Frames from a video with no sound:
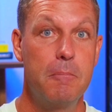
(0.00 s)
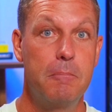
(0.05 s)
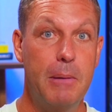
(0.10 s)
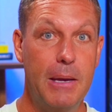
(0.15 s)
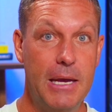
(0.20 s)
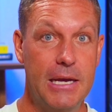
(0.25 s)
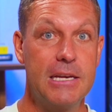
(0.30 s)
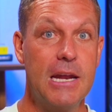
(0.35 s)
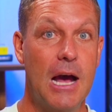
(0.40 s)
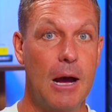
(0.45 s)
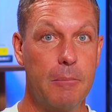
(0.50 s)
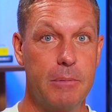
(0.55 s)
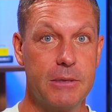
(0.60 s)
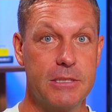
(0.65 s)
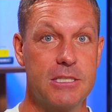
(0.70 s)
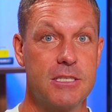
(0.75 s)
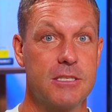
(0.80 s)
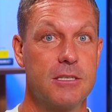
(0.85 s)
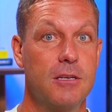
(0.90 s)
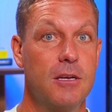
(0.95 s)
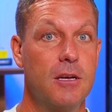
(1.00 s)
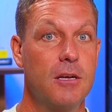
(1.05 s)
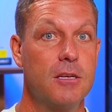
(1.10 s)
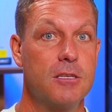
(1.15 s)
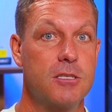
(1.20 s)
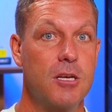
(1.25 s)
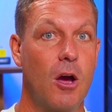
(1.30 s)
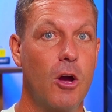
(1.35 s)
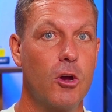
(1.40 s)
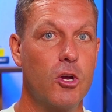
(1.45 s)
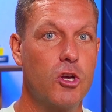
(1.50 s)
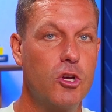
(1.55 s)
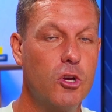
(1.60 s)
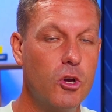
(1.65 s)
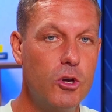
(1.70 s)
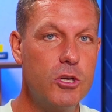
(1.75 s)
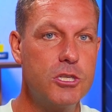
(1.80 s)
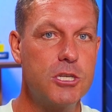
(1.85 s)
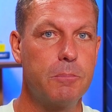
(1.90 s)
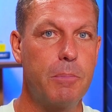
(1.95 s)
Big numbers. So
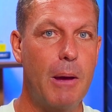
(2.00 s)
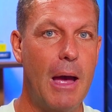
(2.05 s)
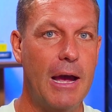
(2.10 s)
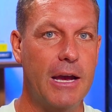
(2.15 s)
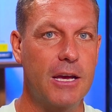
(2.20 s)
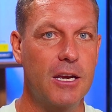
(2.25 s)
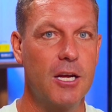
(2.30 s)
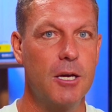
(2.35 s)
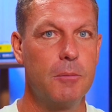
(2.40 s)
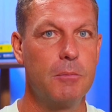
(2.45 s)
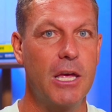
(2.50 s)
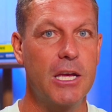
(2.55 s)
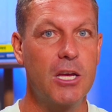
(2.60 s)
huge at Pakenham,